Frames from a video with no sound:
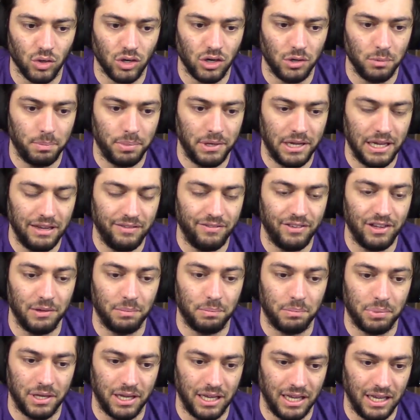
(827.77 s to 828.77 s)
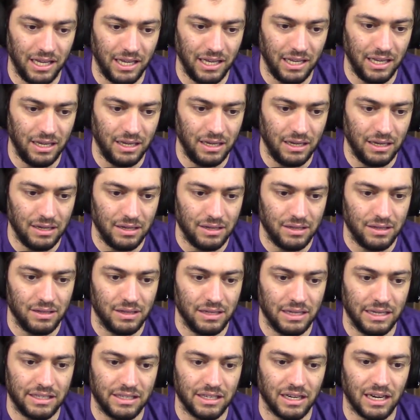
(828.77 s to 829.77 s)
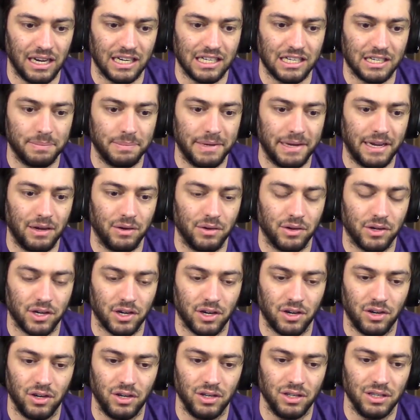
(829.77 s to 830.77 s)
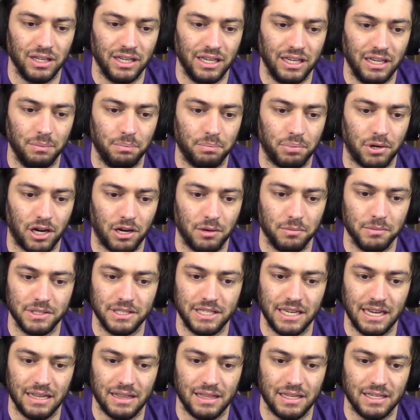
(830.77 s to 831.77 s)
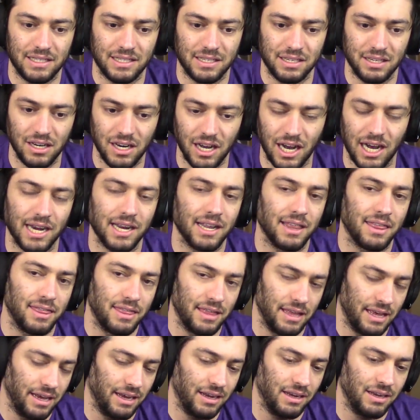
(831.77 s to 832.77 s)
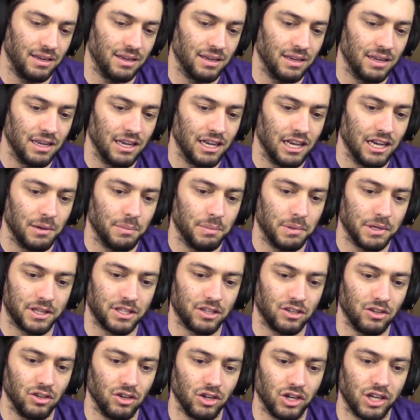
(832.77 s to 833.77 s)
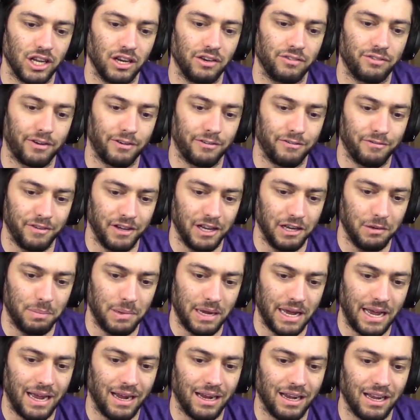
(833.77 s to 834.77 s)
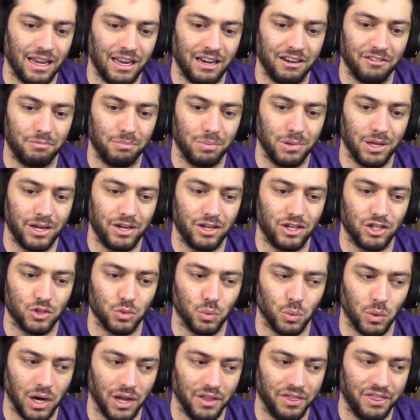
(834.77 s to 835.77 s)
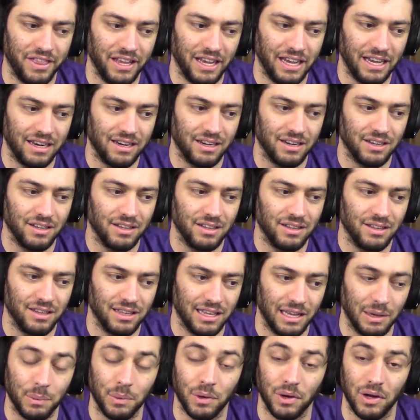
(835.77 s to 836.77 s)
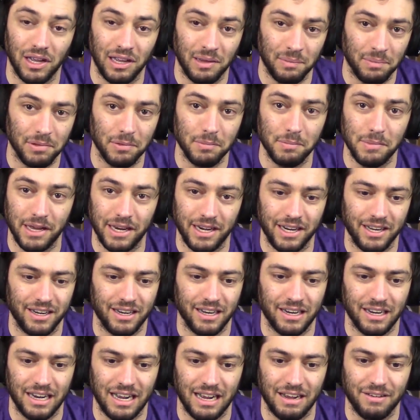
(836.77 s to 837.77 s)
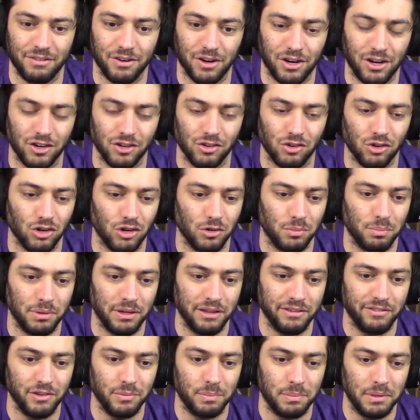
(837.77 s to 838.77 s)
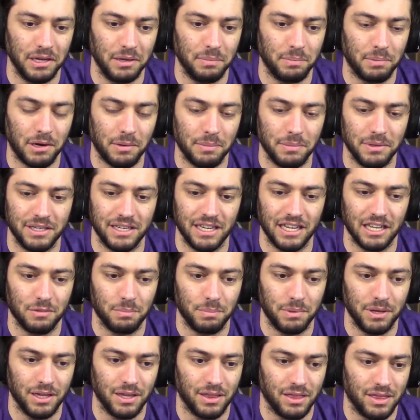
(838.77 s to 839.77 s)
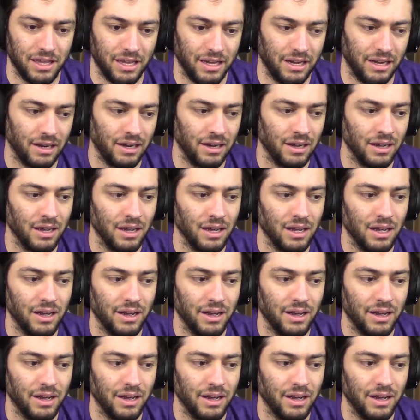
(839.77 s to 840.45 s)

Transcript: PvP, they talked about currently permadeath is not a thing, but they're looking for feedback, and if players want that, they will implement it and have hardcore PvP permadeath be a thing.